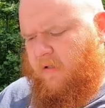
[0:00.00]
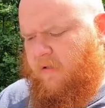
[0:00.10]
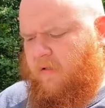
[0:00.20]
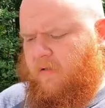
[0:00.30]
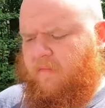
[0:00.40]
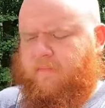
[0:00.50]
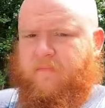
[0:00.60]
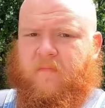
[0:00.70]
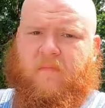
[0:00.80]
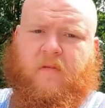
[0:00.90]
So,
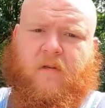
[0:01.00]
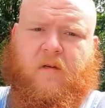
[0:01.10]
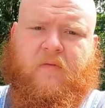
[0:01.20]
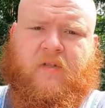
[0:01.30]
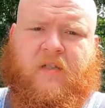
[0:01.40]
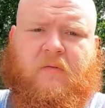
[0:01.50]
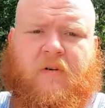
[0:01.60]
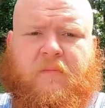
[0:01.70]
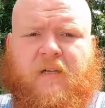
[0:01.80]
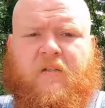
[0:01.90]
obviously
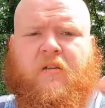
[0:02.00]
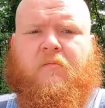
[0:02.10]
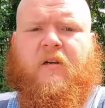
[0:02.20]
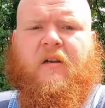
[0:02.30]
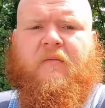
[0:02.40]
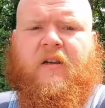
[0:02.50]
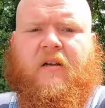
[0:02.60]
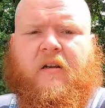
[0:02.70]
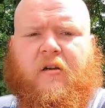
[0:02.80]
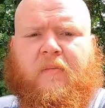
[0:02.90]
want to make sure we get
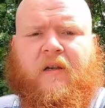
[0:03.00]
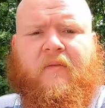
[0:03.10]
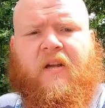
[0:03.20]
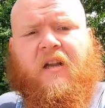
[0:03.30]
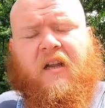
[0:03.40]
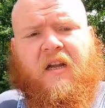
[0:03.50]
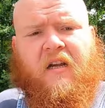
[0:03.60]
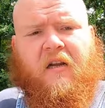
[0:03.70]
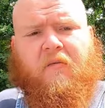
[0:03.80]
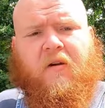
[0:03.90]
Vietnam out.
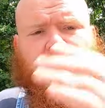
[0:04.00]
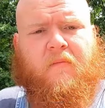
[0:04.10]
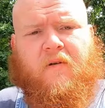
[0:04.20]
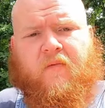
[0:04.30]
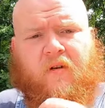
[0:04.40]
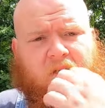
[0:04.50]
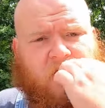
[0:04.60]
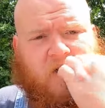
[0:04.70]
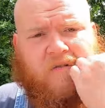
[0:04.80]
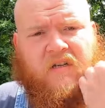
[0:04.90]
And now we're going to move on
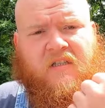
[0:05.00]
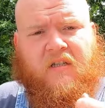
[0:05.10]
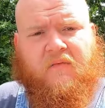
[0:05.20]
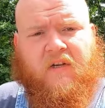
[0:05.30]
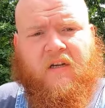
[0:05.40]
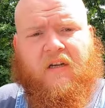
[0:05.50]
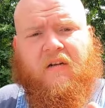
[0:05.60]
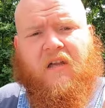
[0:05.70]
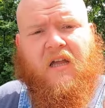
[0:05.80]
to the rest of the video.